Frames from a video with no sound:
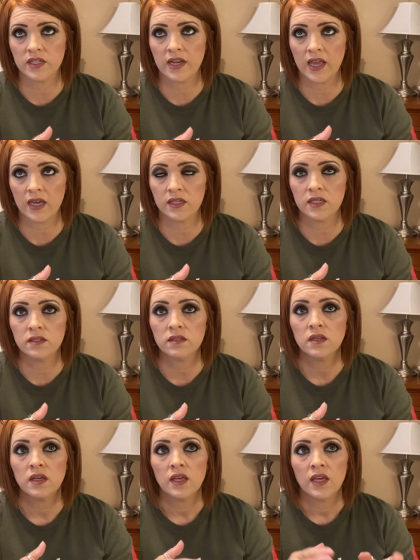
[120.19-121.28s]
to Nana.
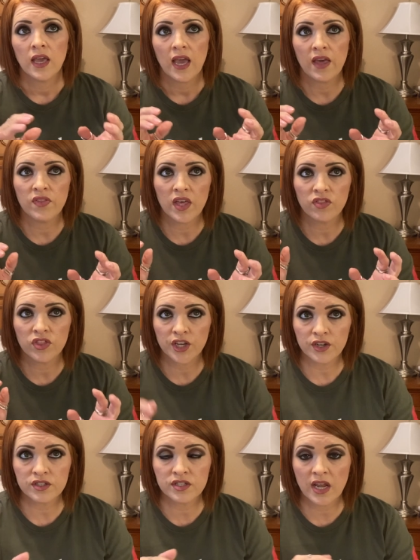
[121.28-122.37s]
And then
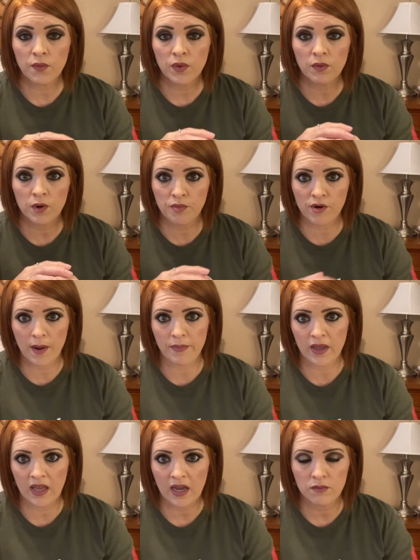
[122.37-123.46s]
Thursday, we were
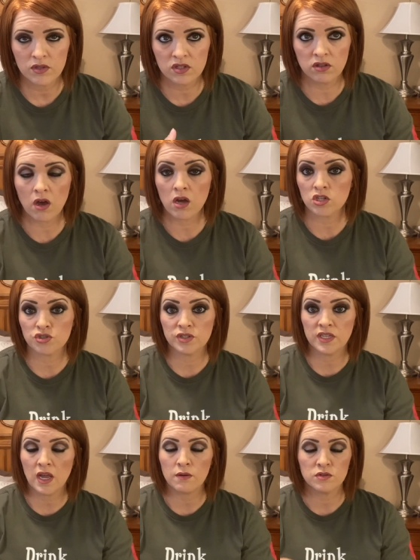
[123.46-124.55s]
prepping. I
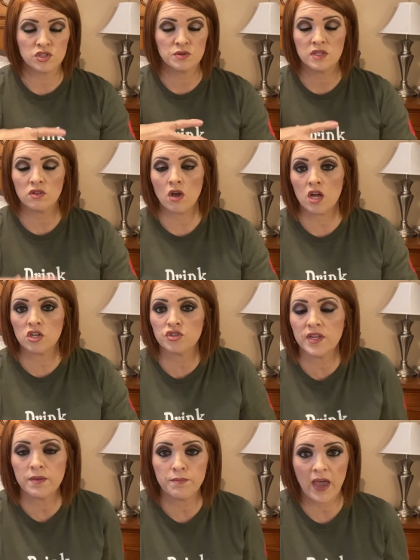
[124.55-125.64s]
was doing
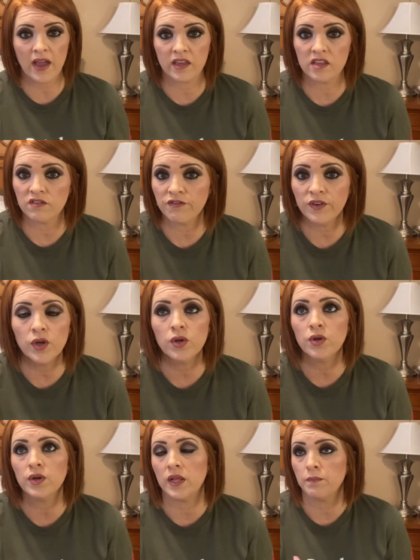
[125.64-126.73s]
laundry and packing
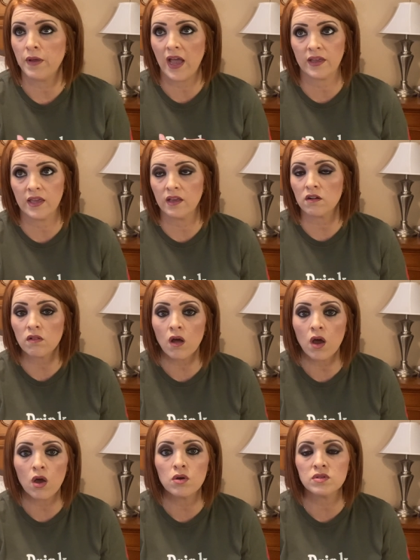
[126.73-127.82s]
food and packing
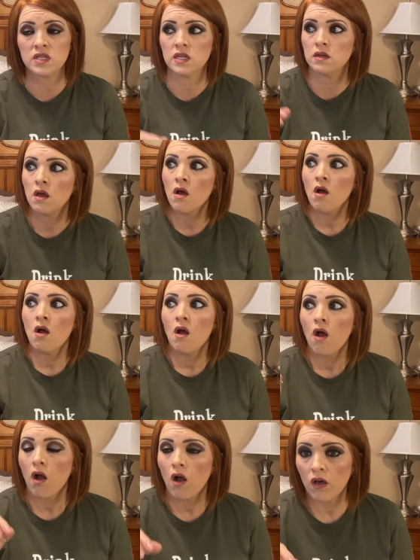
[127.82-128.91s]
clothes and
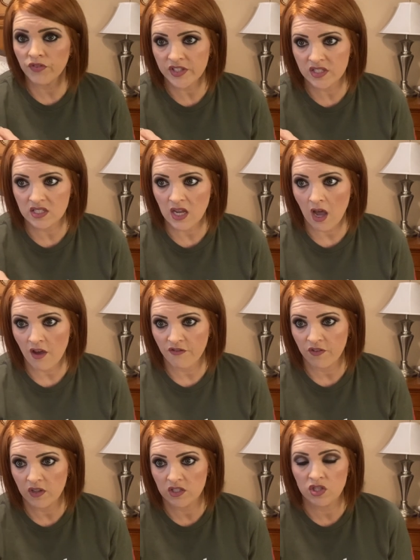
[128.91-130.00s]
all this
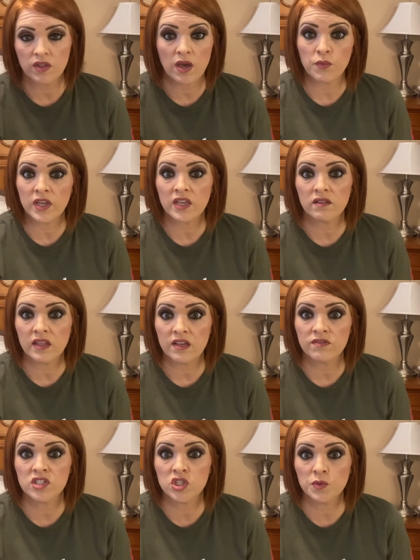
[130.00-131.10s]
stuff so that we could
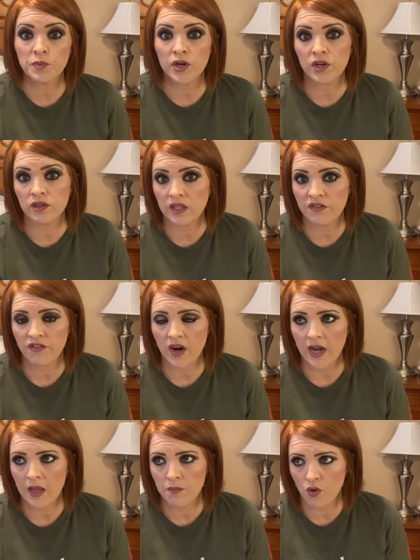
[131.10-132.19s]
leave super early
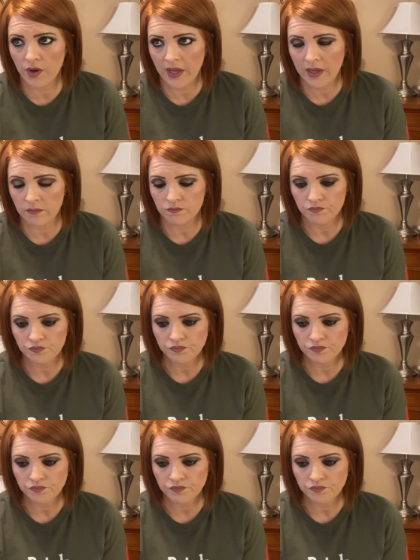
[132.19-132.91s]
Friday morning.